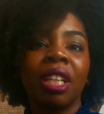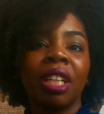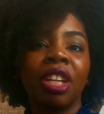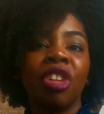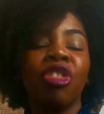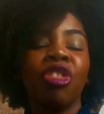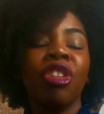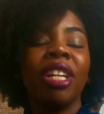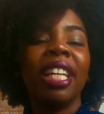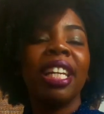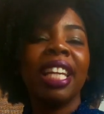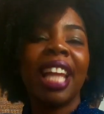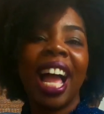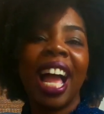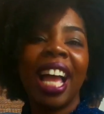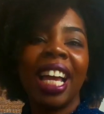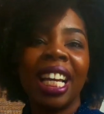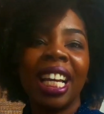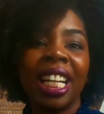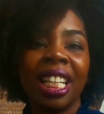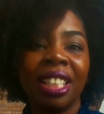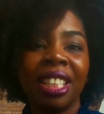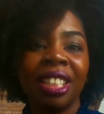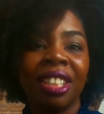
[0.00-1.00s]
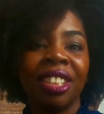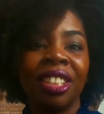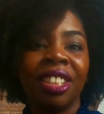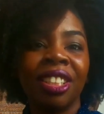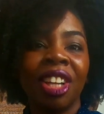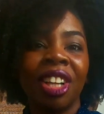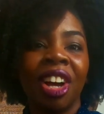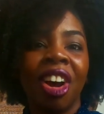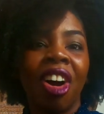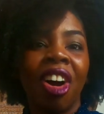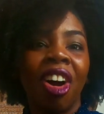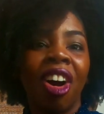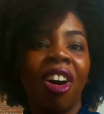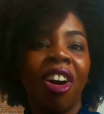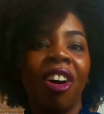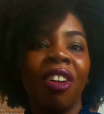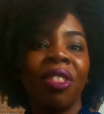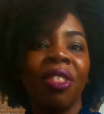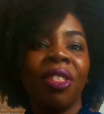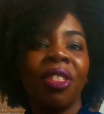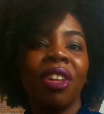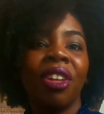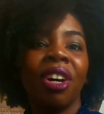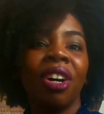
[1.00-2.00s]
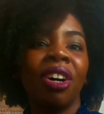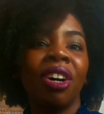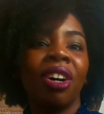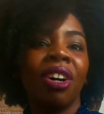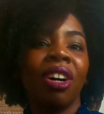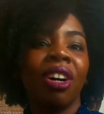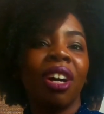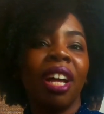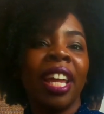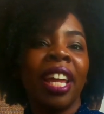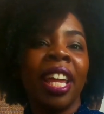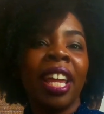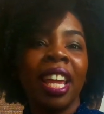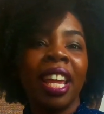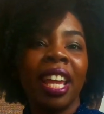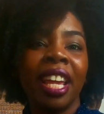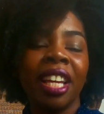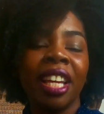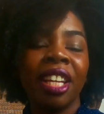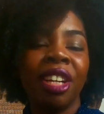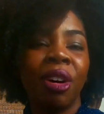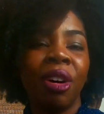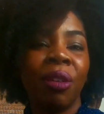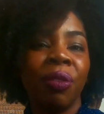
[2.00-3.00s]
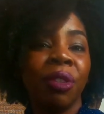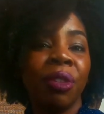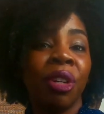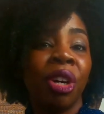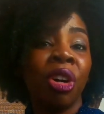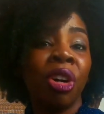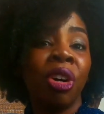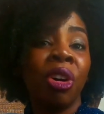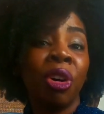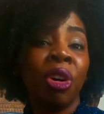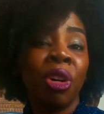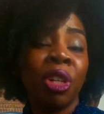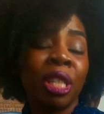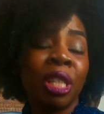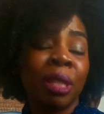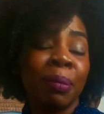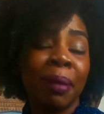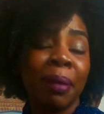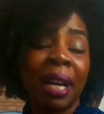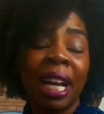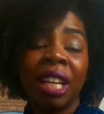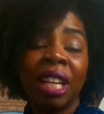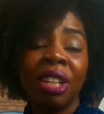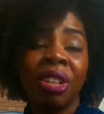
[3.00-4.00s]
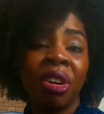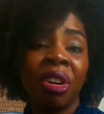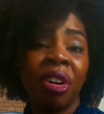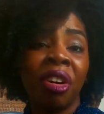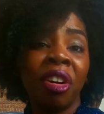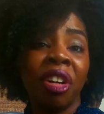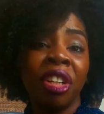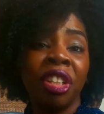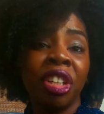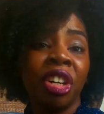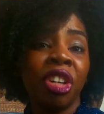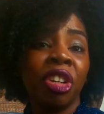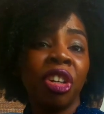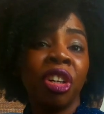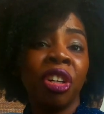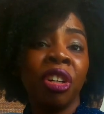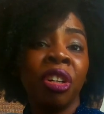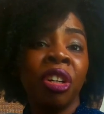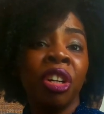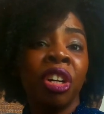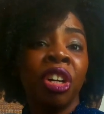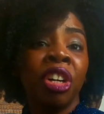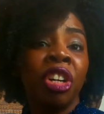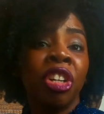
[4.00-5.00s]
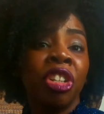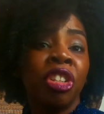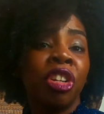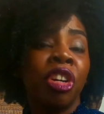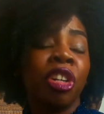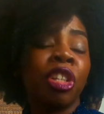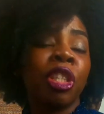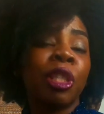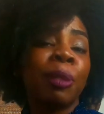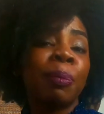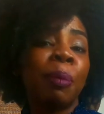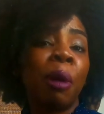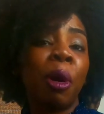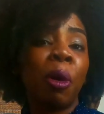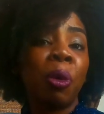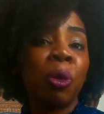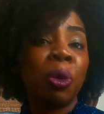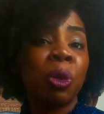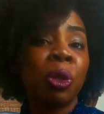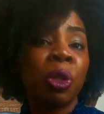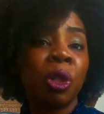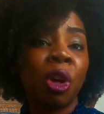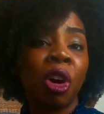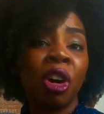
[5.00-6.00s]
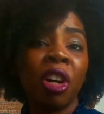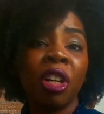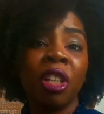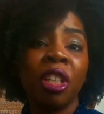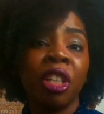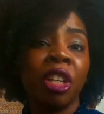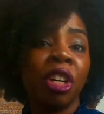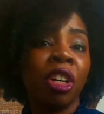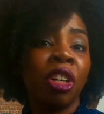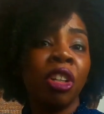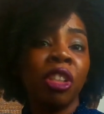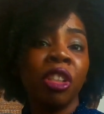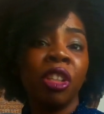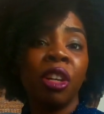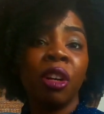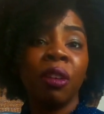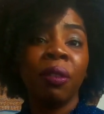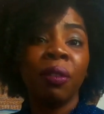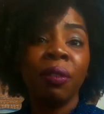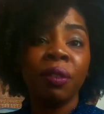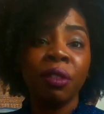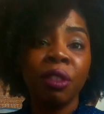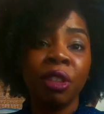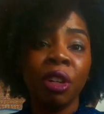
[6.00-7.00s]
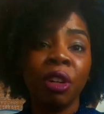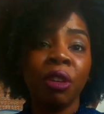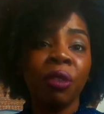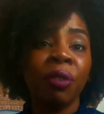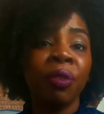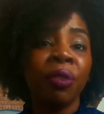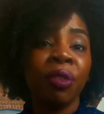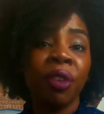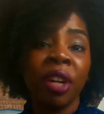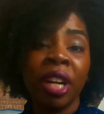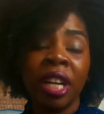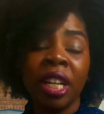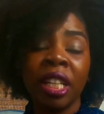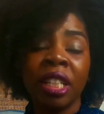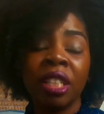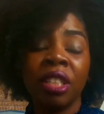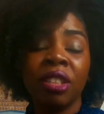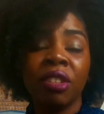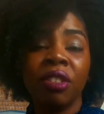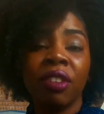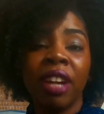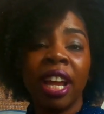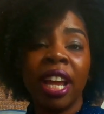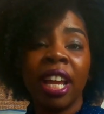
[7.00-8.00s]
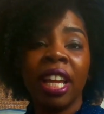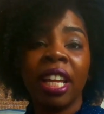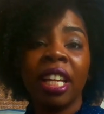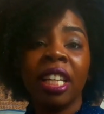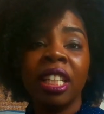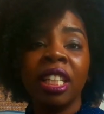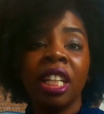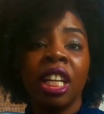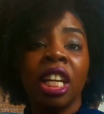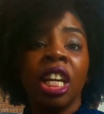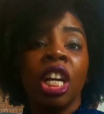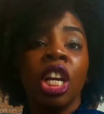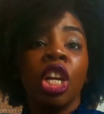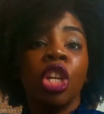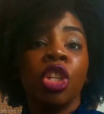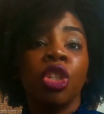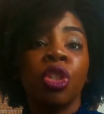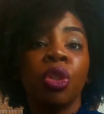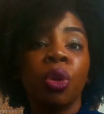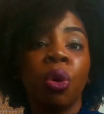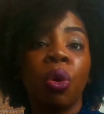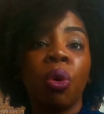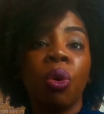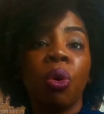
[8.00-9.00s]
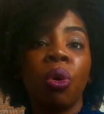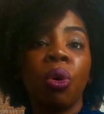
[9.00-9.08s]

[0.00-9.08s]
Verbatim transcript: reliant on the head of your husband or your your spouse or your your your friend, right? So